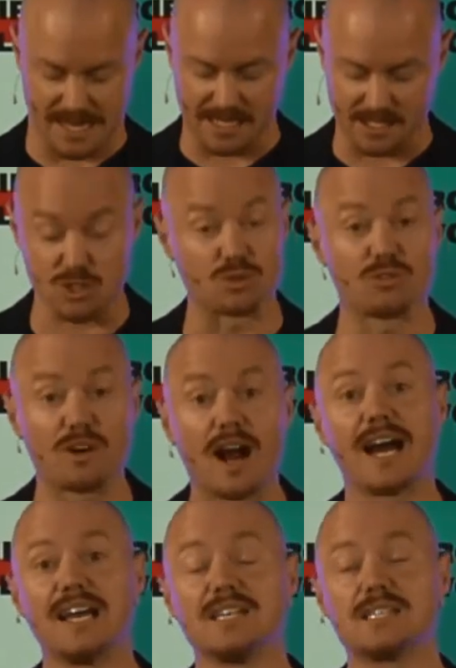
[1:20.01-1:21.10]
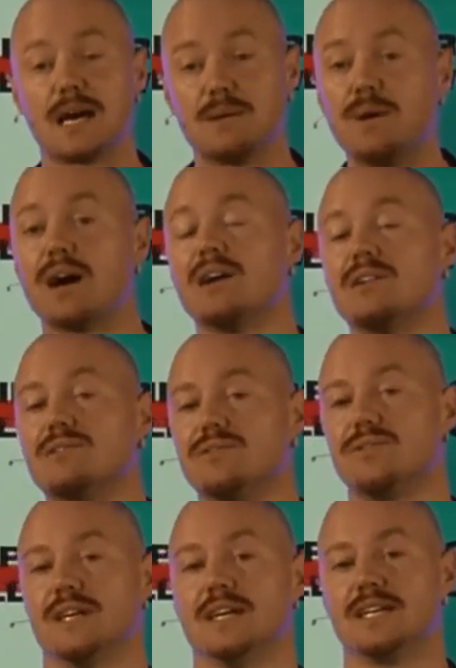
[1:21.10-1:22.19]
and that is to rise
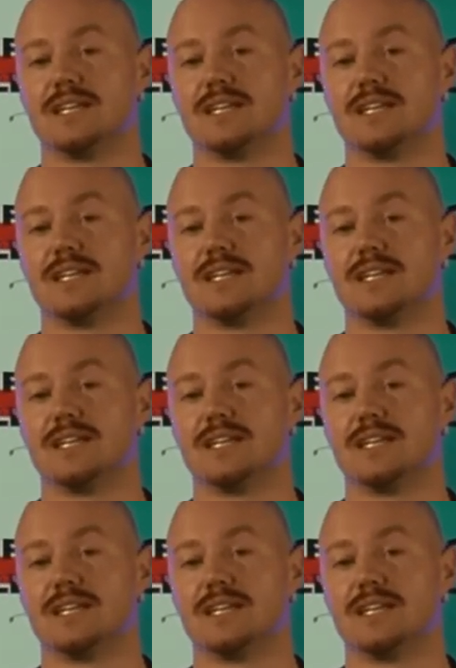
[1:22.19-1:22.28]
above